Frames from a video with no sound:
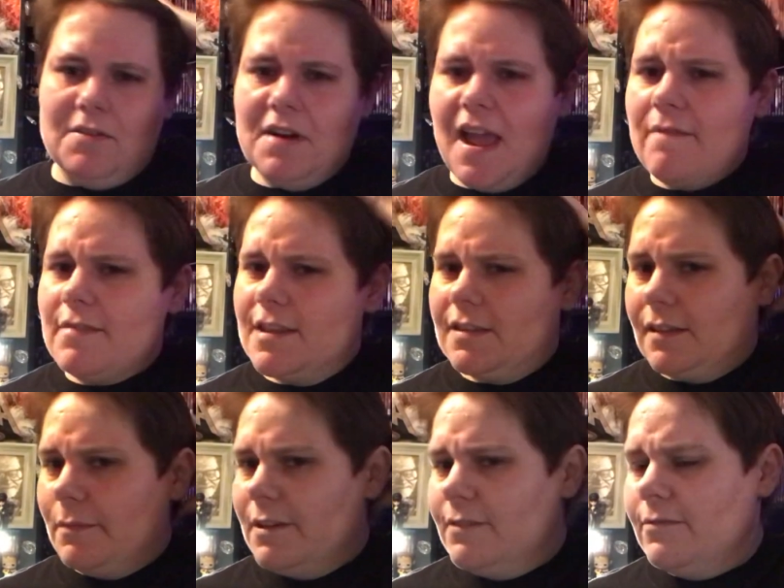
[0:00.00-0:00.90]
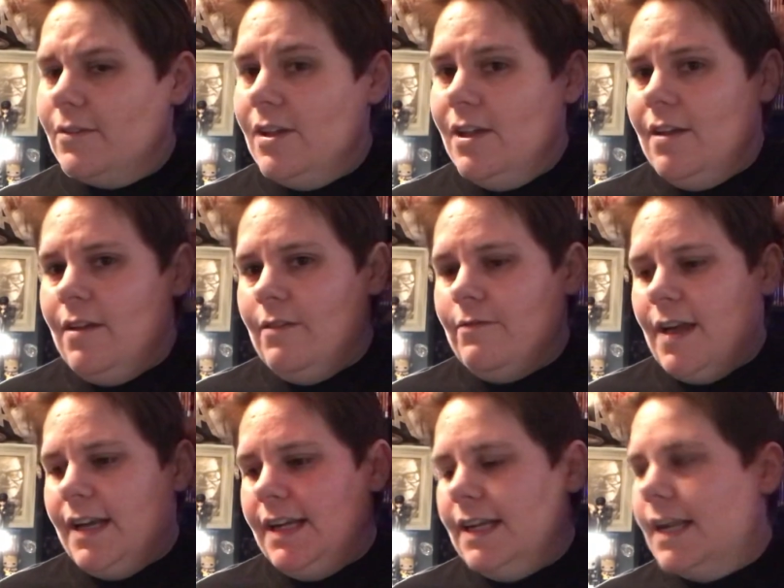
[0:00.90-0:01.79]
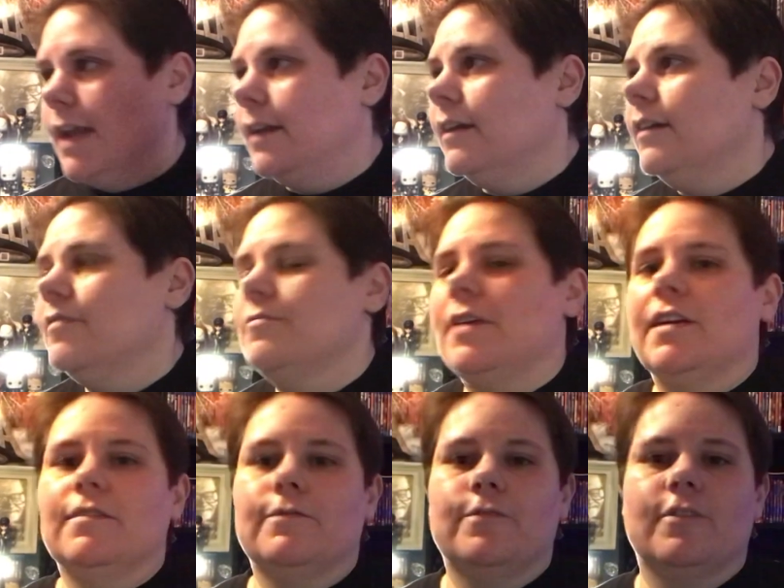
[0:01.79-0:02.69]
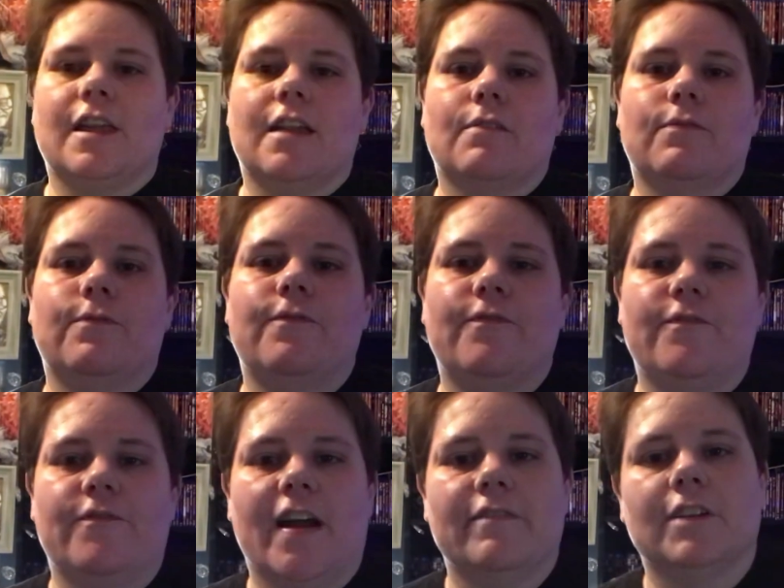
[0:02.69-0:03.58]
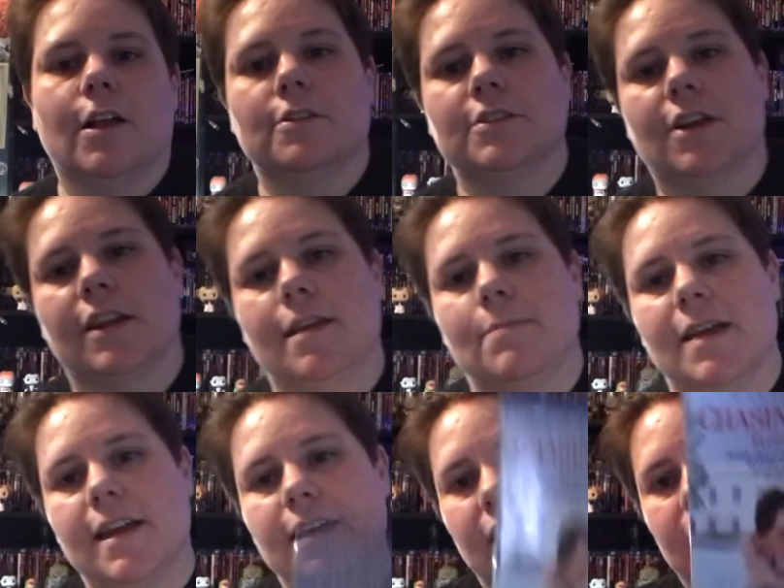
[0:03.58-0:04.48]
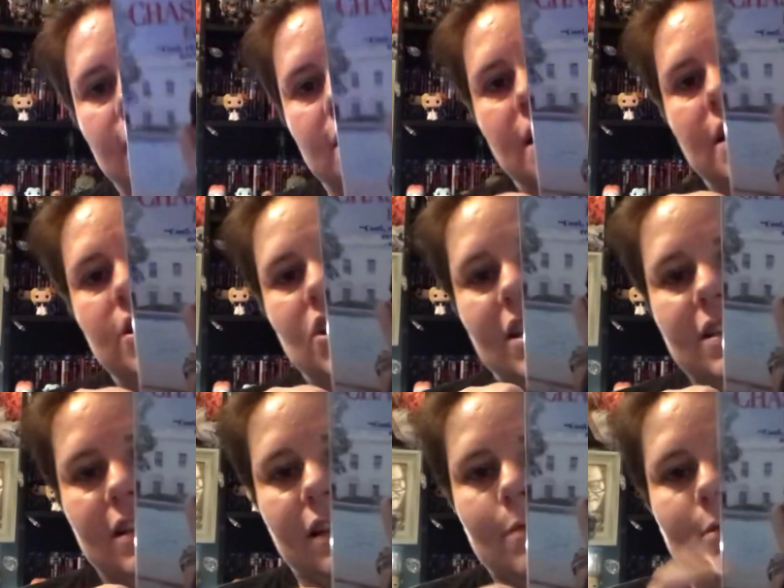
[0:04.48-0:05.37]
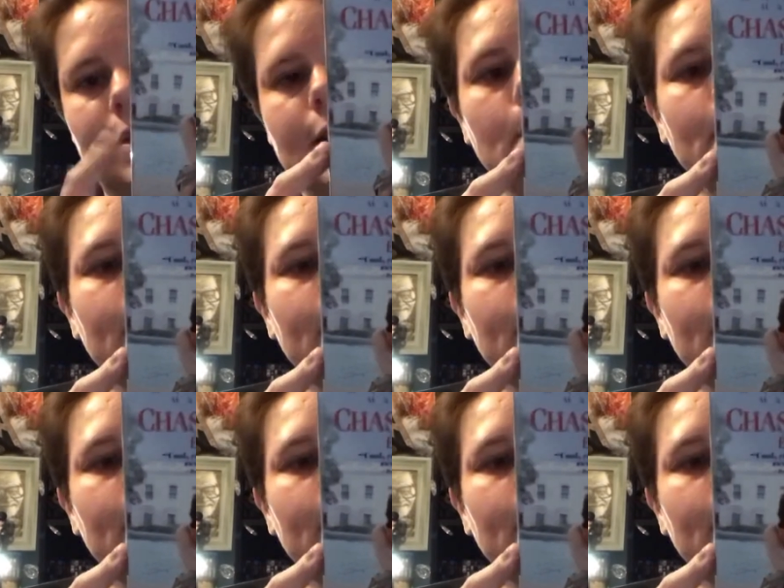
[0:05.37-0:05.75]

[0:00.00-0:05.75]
I don't have this. I'm going to find it again. Found it for like $5 on eBay, and that is Chasing Liberty.